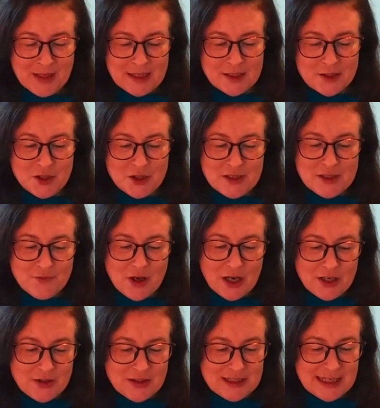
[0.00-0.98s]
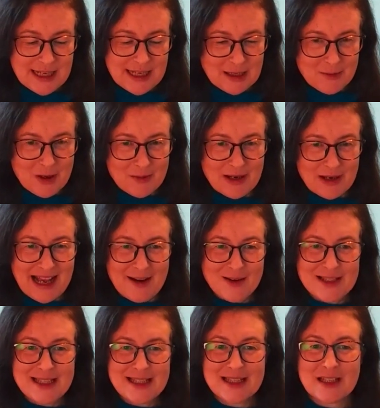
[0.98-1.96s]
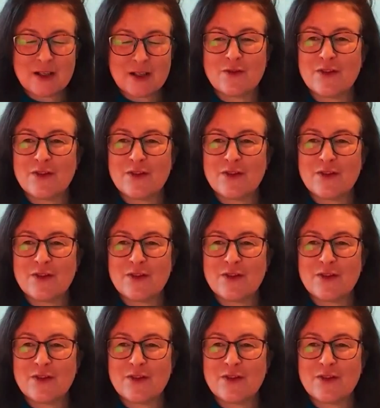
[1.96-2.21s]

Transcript: I just invite you to take a moment. How is this going to